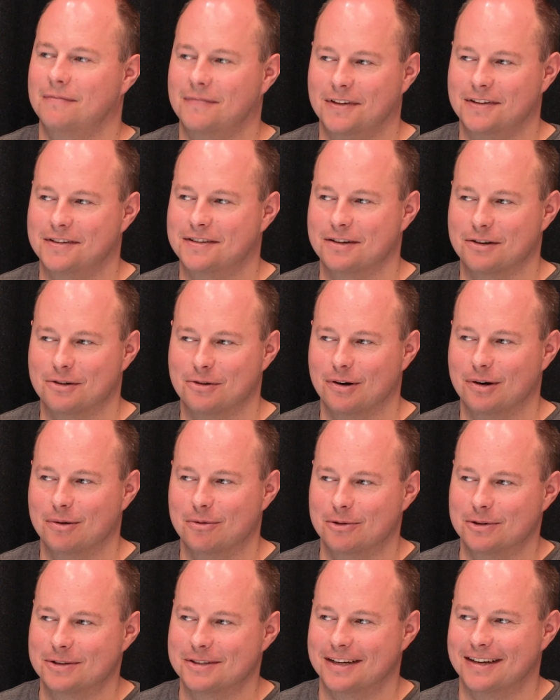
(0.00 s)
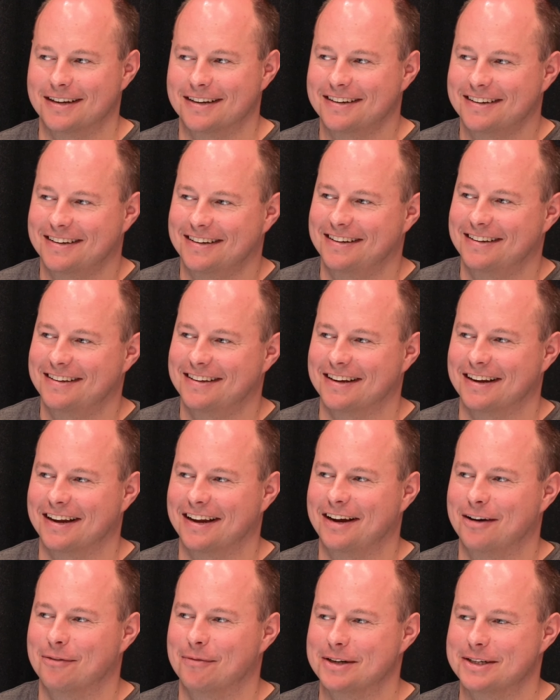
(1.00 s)
That's incredible, isn't it? You
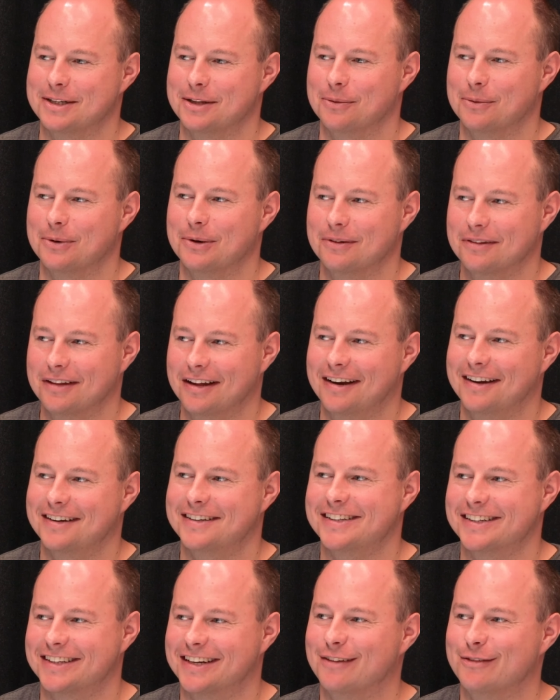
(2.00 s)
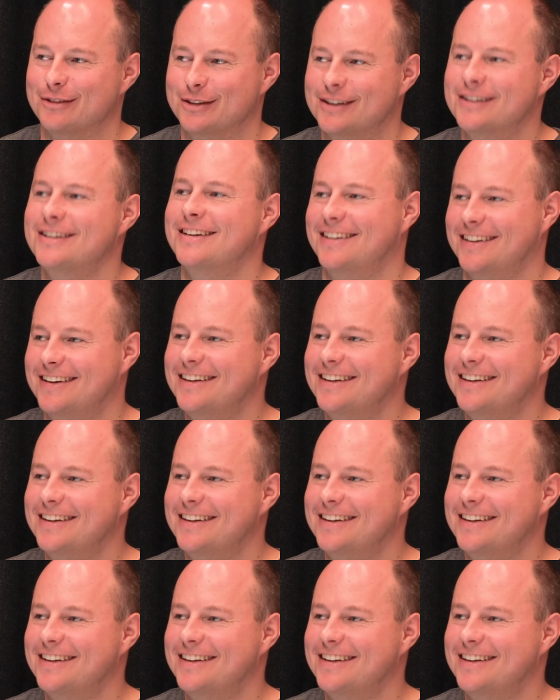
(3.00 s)
think how much of the world that actually covers?